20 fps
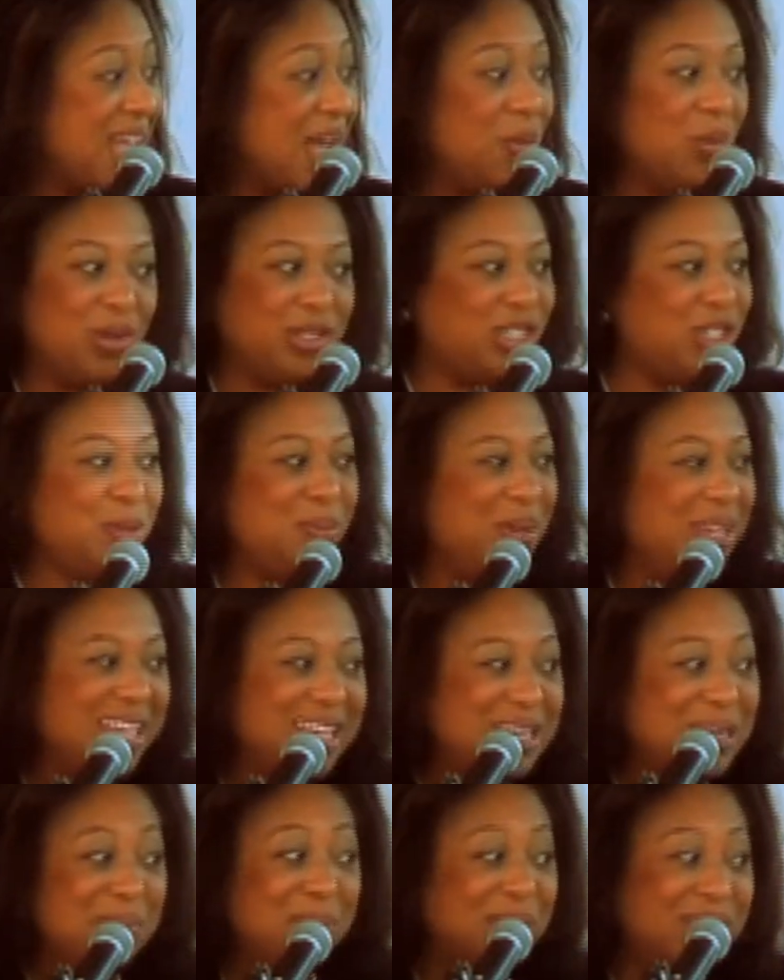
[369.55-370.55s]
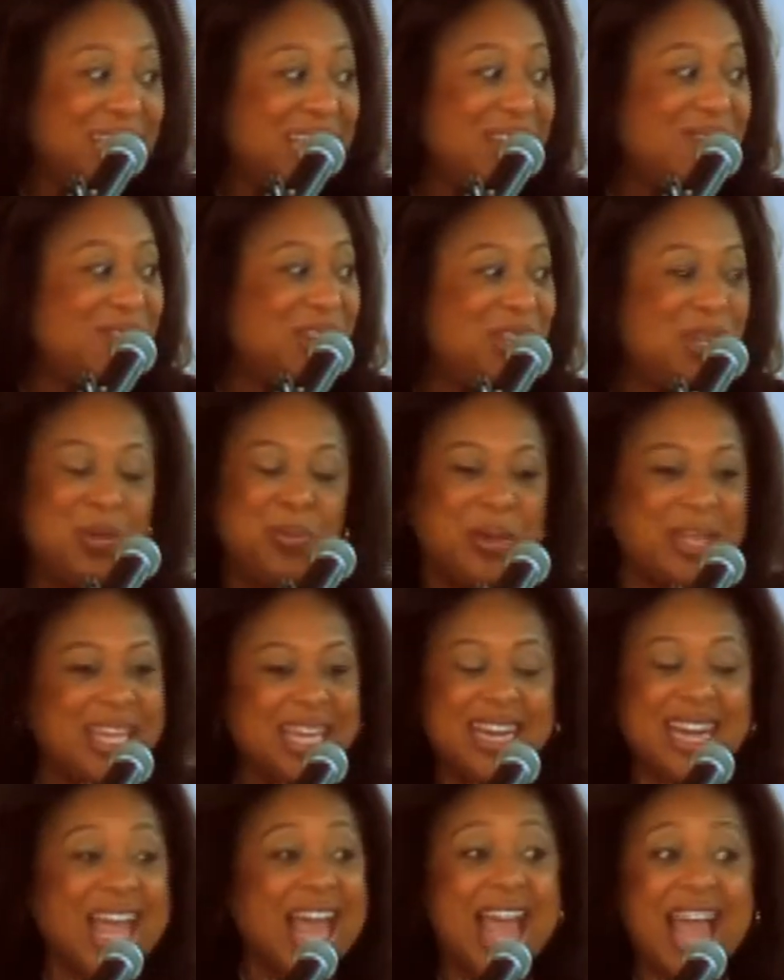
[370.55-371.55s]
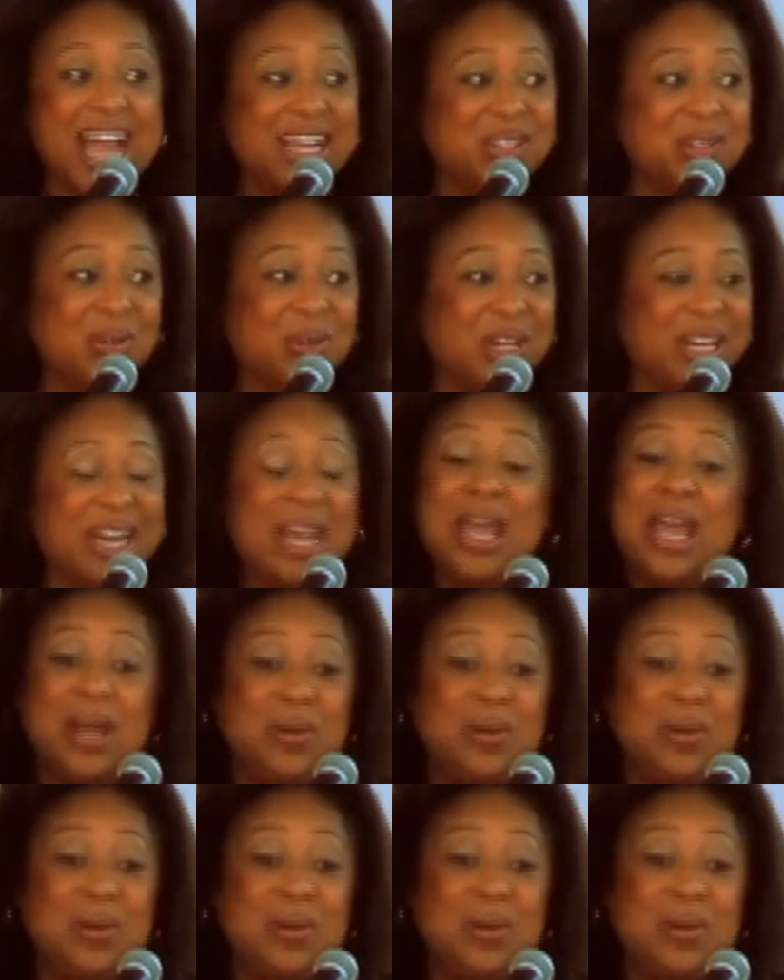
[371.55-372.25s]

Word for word: And once you begin to believe it, you begin to act on it.